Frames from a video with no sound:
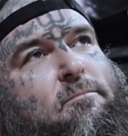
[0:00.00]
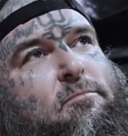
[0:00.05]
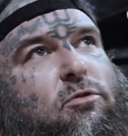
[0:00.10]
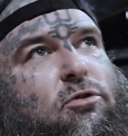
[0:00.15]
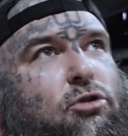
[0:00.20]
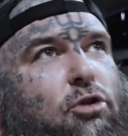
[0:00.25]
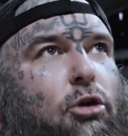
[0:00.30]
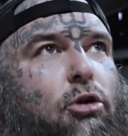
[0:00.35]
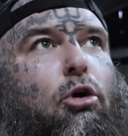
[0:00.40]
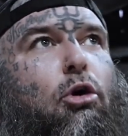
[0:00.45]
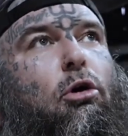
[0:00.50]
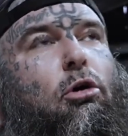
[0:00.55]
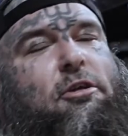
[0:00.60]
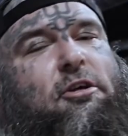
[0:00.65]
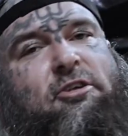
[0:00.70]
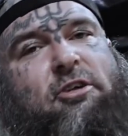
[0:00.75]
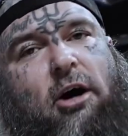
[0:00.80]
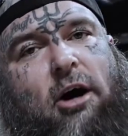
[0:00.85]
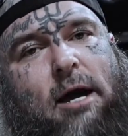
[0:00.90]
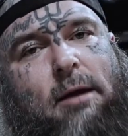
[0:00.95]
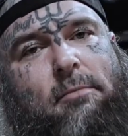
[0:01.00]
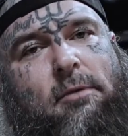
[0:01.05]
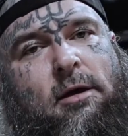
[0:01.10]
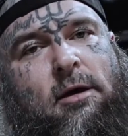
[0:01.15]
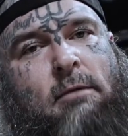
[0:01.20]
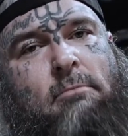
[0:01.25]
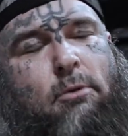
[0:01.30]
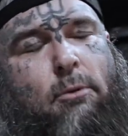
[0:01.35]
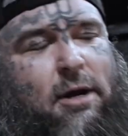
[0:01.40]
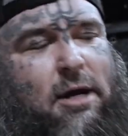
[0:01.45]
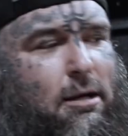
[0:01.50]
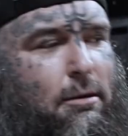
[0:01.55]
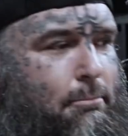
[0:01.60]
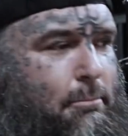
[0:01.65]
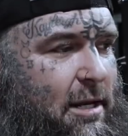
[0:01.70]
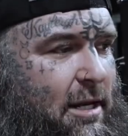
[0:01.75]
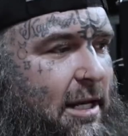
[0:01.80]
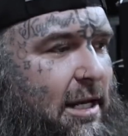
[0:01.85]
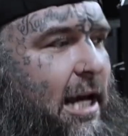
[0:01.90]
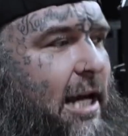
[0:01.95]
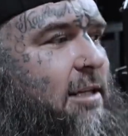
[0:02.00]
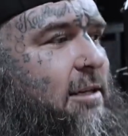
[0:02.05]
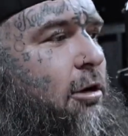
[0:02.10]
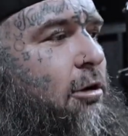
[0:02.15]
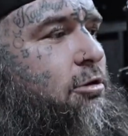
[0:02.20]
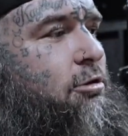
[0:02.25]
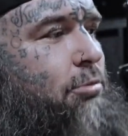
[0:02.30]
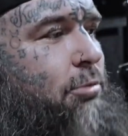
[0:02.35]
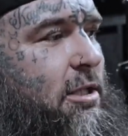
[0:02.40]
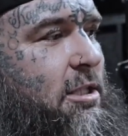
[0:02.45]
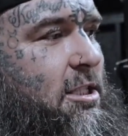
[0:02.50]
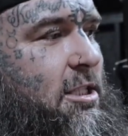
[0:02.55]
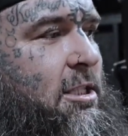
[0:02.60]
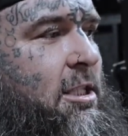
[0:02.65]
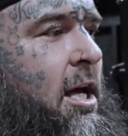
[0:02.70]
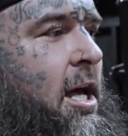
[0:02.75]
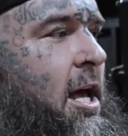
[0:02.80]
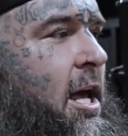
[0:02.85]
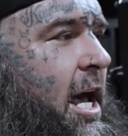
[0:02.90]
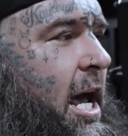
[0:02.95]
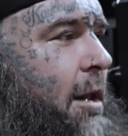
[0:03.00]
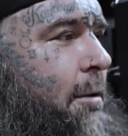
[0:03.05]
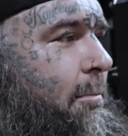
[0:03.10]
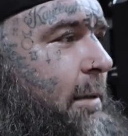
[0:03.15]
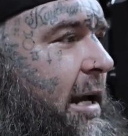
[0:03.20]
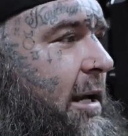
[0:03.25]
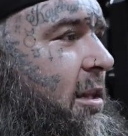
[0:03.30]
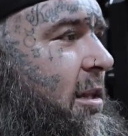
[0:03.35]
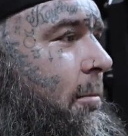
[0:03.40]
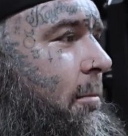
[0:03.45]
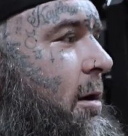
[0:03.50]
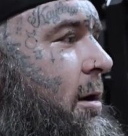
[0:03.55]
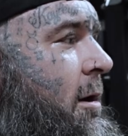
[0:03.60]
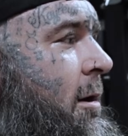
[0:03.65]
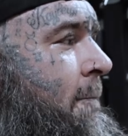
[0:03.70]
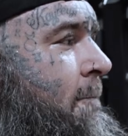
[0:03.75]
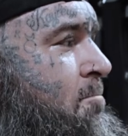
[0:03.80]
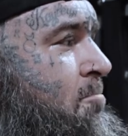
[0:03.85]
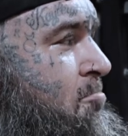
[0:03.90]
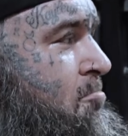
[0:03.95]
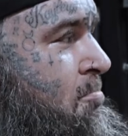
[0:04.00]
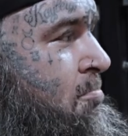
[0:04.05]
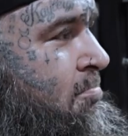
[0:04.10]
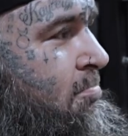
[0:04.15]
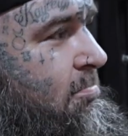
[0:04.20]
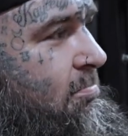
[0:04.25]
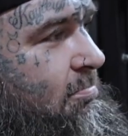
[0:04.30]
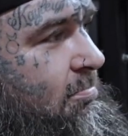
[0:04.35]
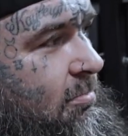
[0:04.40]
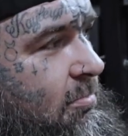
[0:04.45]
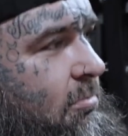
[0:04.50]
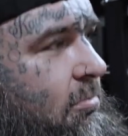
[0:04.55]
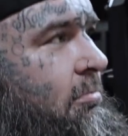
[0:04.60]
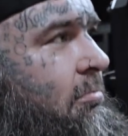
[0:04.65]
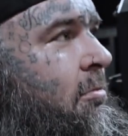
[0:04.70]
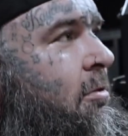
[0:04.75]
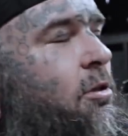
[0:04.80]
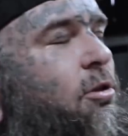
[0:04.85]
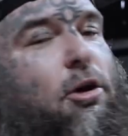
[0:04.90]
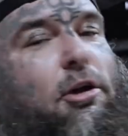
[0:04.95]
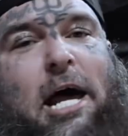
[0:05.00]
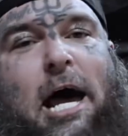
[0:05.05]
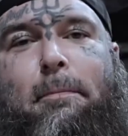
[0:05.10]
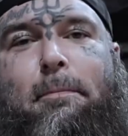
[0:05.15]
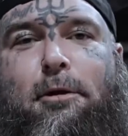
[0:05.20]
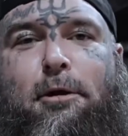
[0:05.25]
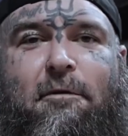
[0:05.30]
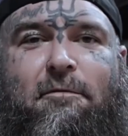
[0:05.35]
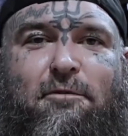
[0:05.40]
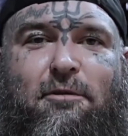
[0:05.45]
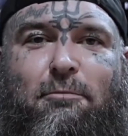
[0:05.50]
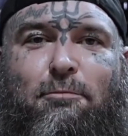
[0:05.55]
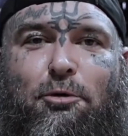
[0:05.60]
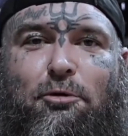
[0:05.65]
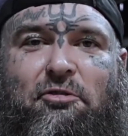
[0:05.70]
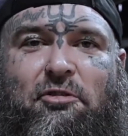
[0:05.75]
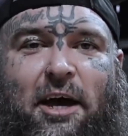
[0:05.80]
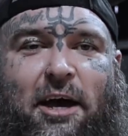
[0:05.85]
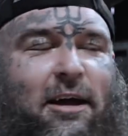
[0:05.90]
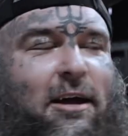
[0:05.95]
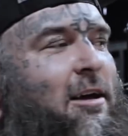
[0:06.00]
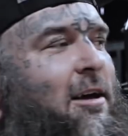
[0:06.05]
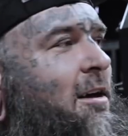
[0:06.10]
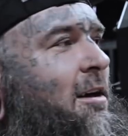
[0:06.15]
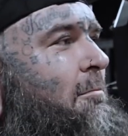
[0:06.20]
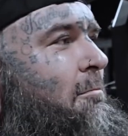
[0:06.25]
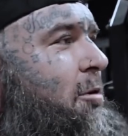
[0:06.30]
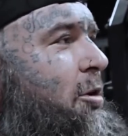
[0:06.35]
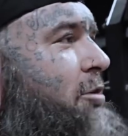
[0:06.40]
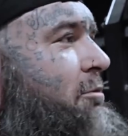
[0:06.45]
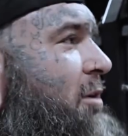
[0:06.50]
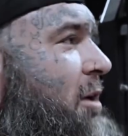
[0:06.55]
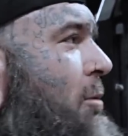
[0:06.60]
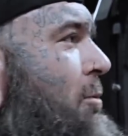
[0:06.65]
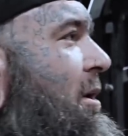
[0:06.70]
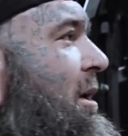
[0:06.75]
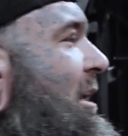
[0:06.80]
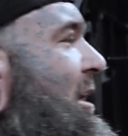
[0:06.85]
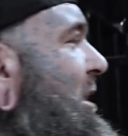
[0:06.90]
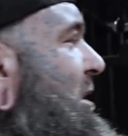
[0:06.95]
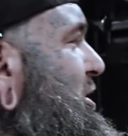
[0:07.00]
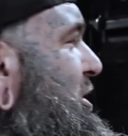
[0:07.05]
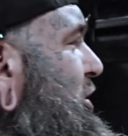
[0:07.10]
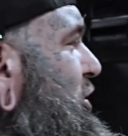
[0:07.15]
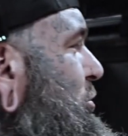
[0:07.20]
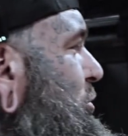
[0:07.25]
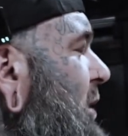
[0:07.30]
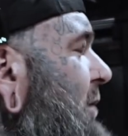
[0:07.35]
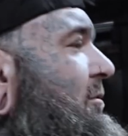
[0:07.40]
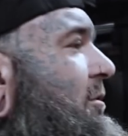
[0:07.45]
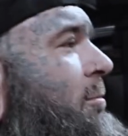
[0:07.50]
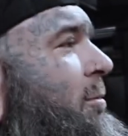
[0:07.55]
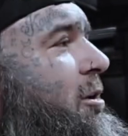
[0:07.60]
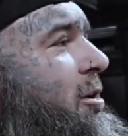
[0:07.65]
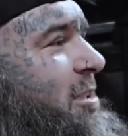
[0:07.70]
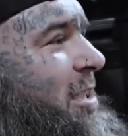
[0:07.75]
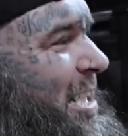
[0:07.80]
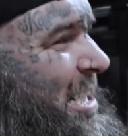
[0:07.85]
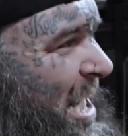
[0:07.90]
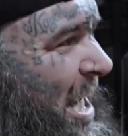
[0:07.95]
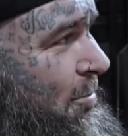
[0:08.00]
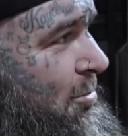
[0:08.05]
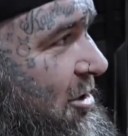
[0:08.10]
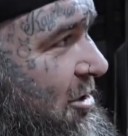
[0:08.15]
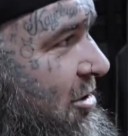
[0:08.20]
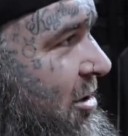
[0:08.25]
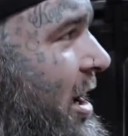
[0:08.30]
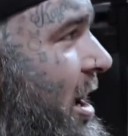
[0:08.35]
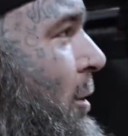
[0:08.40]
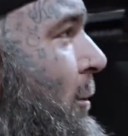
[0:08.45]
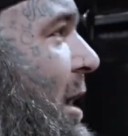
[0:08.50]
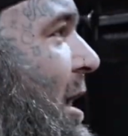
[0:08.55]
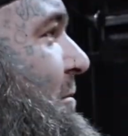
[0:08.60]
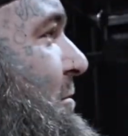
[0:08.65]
Not all the time, but we can mitigate those risks and make them not happen often, we'll say, because we don't want to get injured too often, because that keeps us away